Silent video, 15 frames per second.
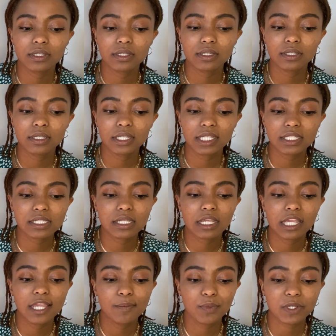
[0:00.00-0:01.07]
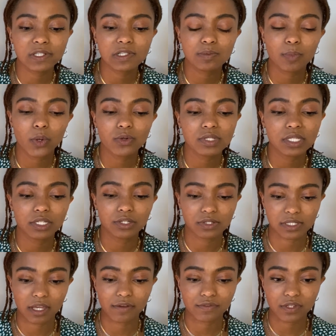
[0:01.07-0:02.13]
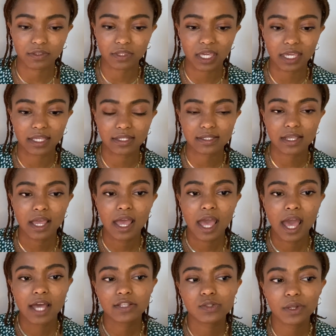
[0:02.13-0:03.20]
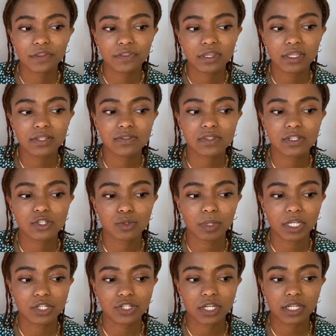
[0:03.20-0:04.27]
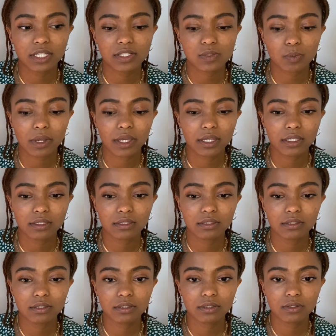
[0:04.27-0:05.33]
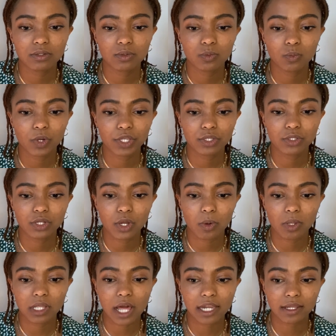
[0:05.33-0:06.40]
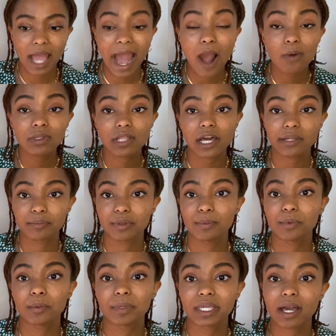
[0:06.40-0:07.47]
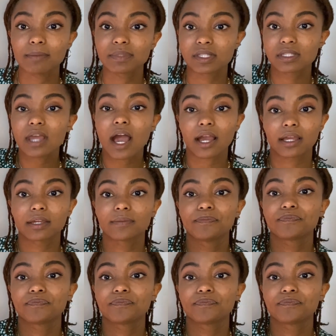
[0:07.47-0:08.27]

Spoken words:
need to keep exposing yourself to things. And so I think in situations, how a lot of people become stuck